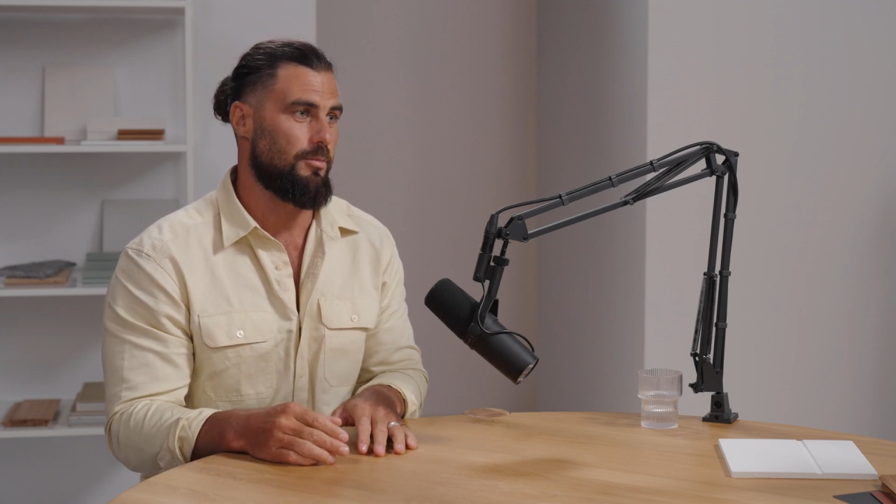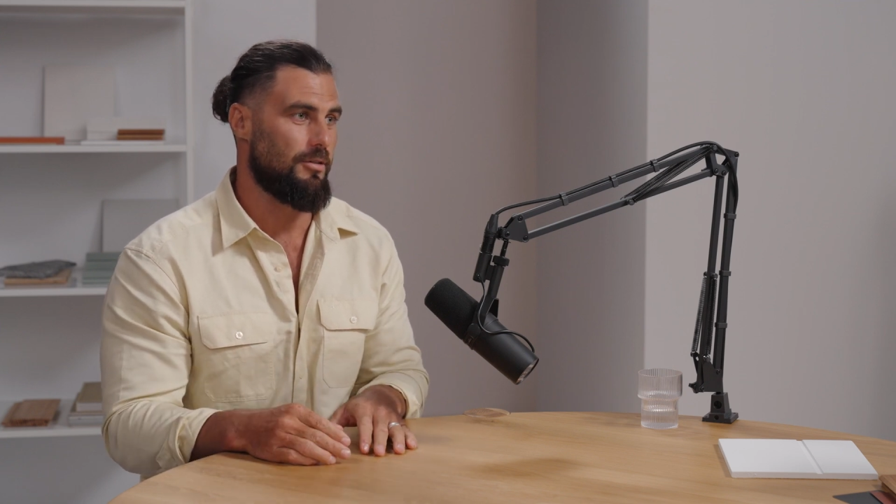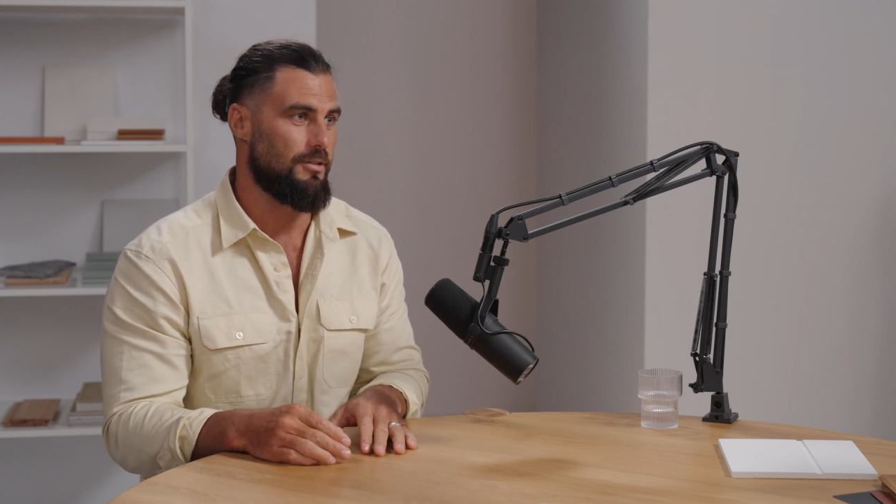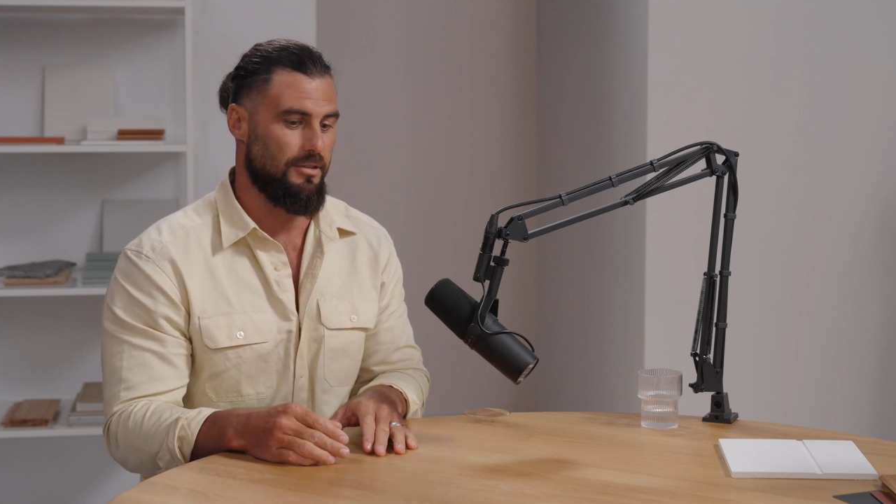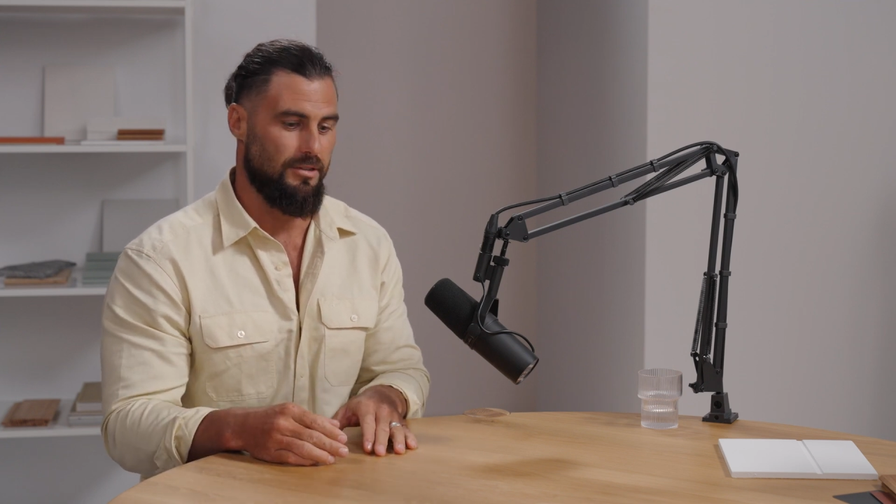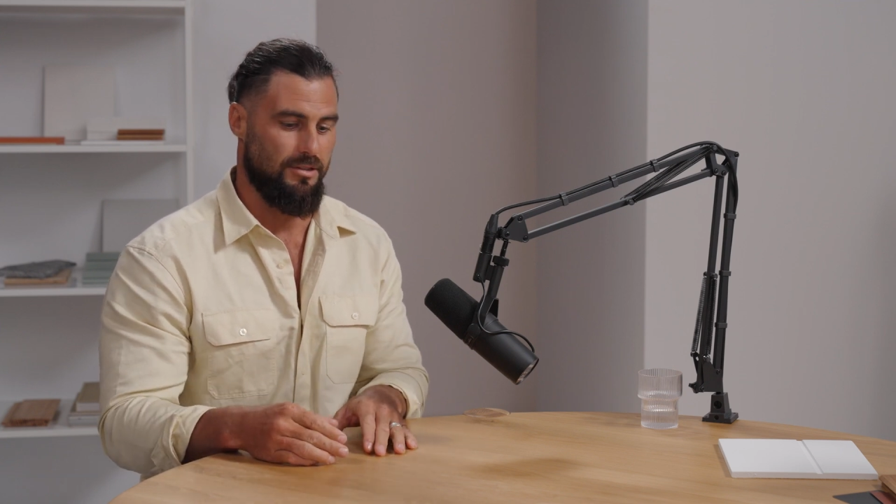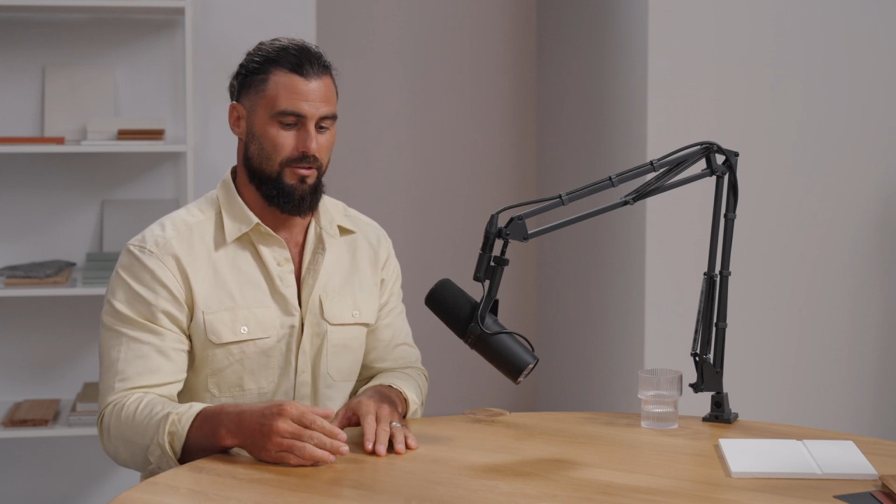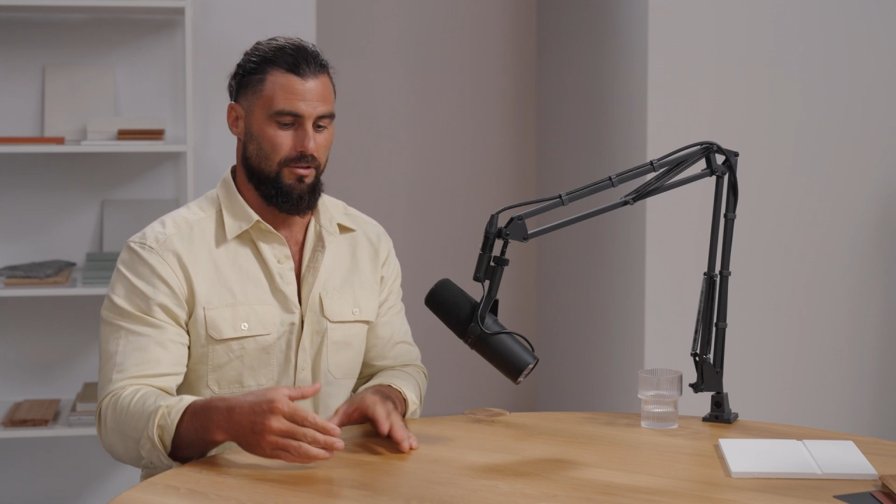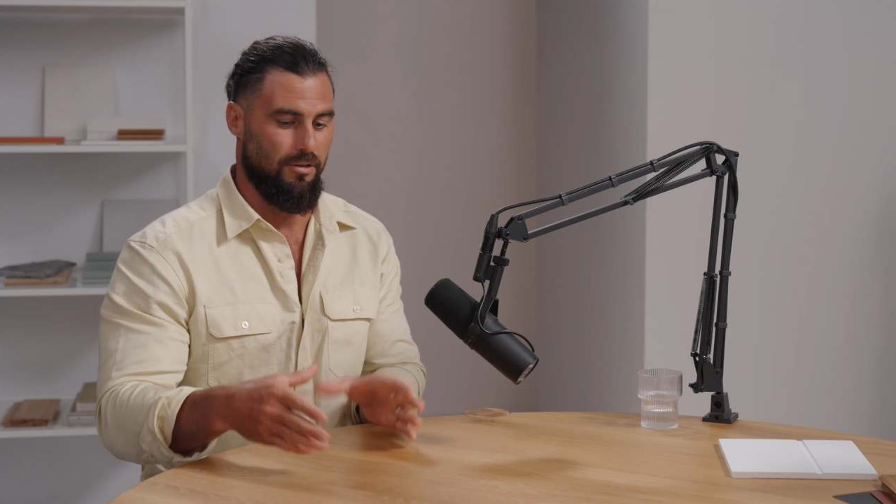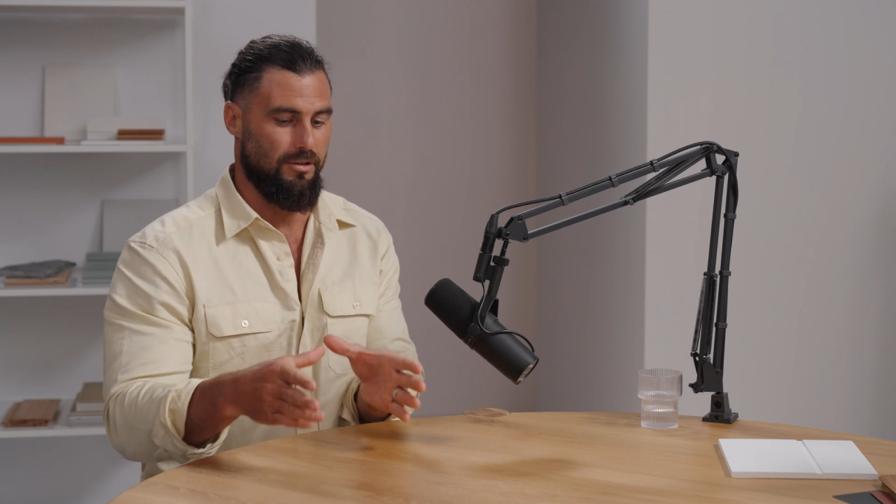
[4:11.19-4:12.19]
boxes because
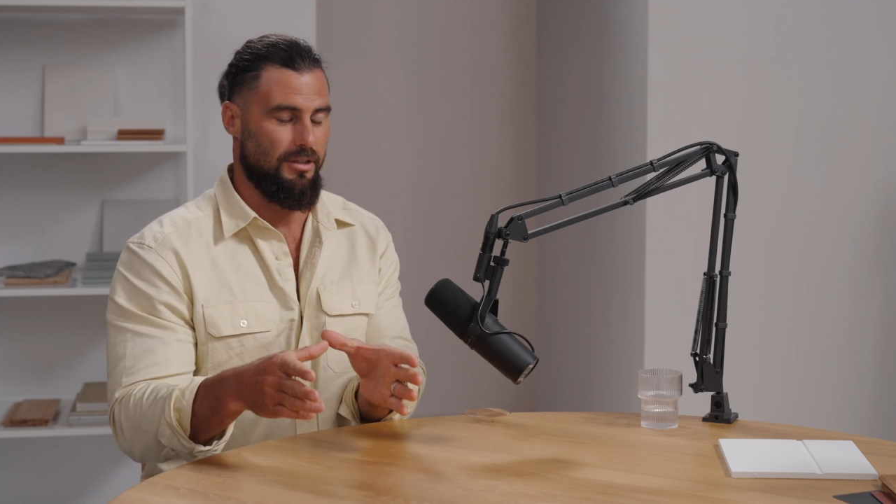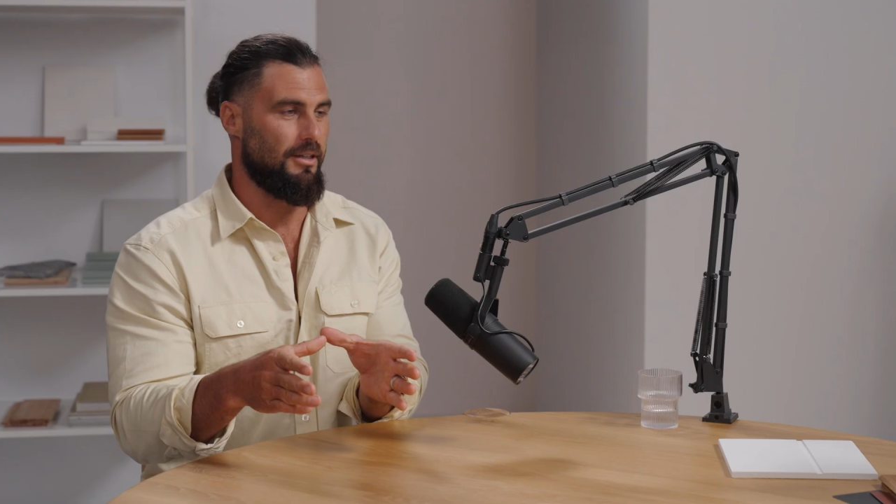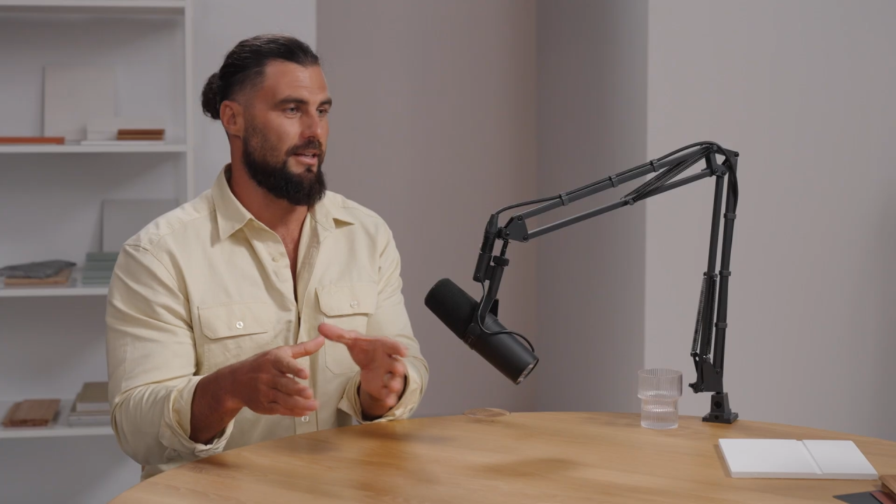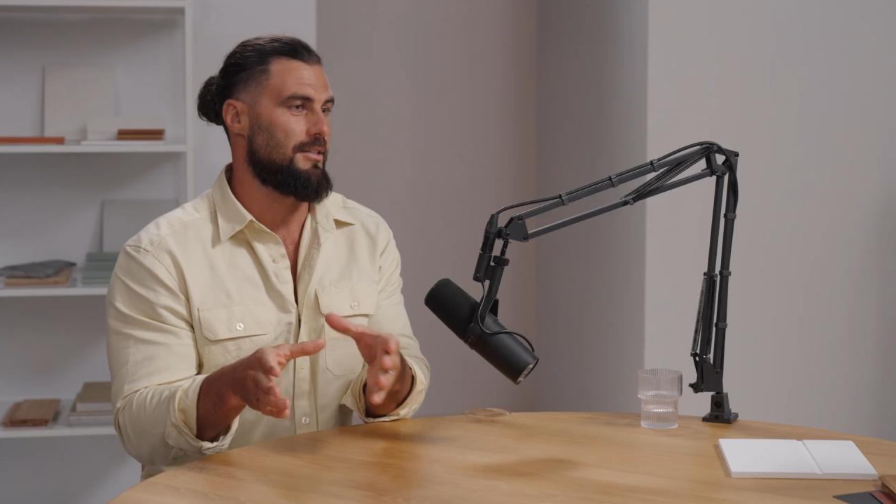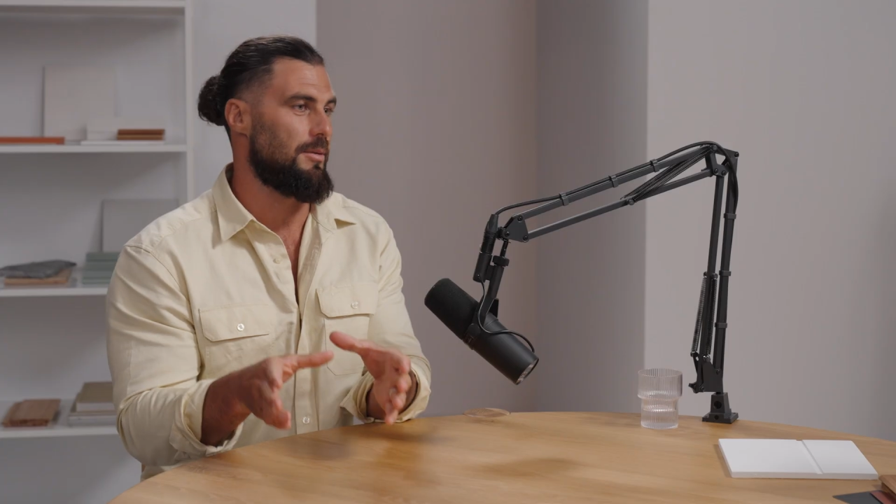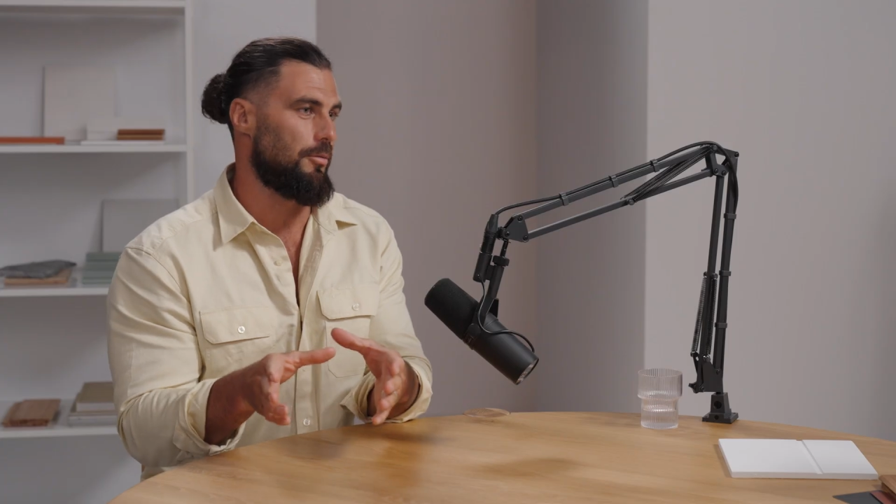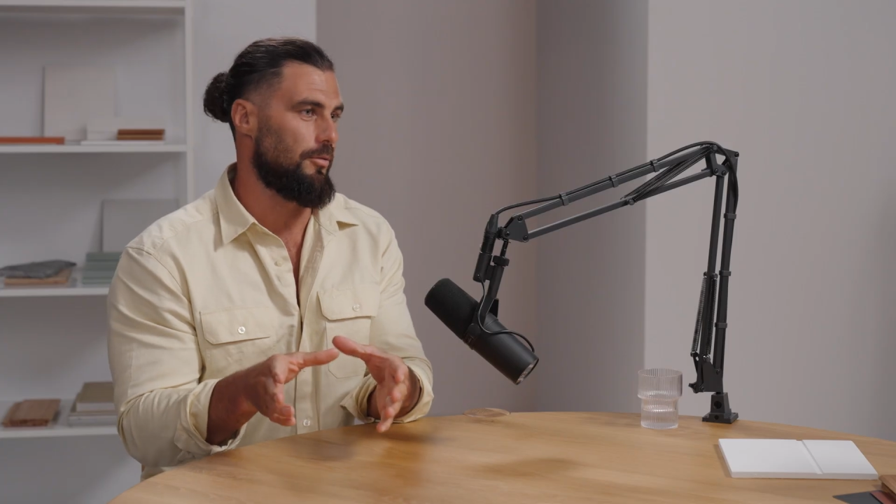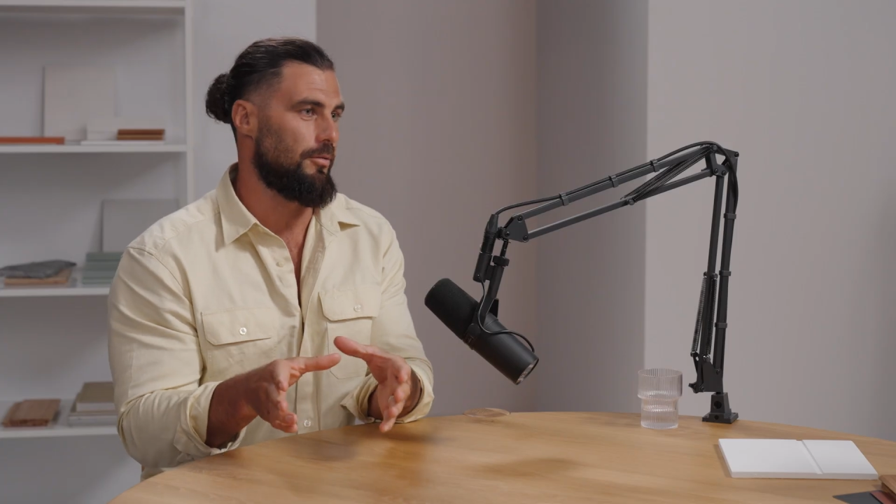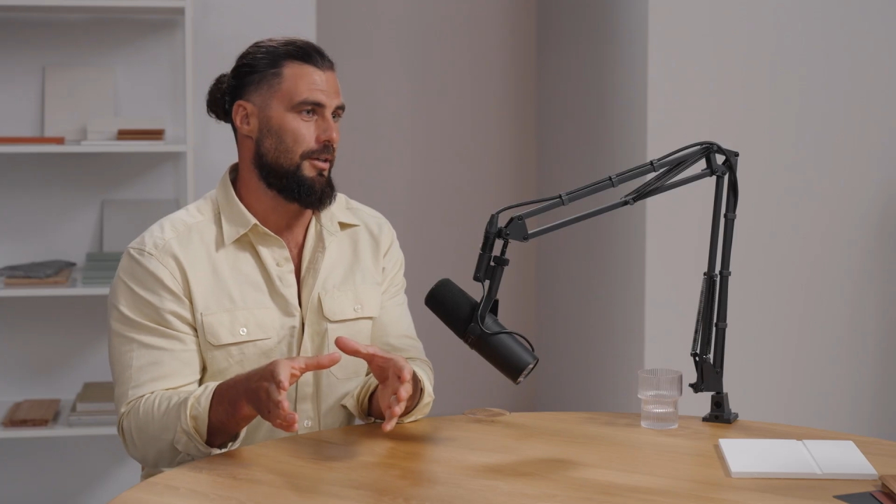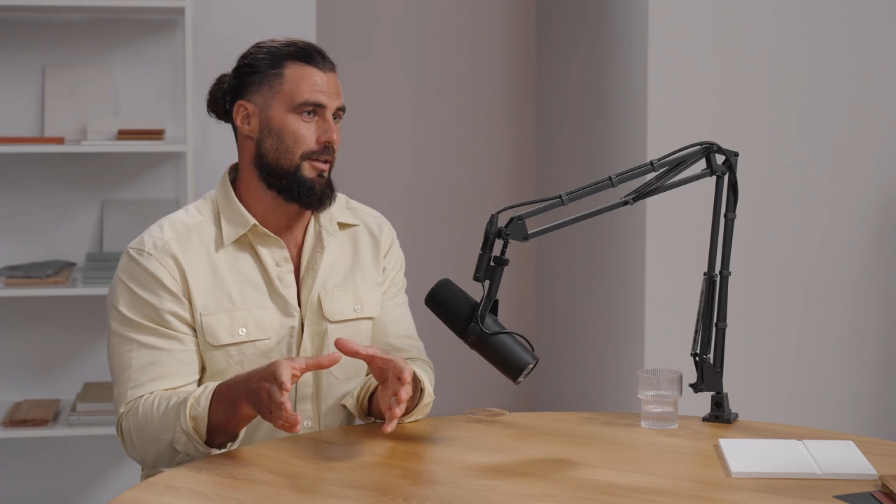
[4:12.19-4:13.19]
you've got a simple...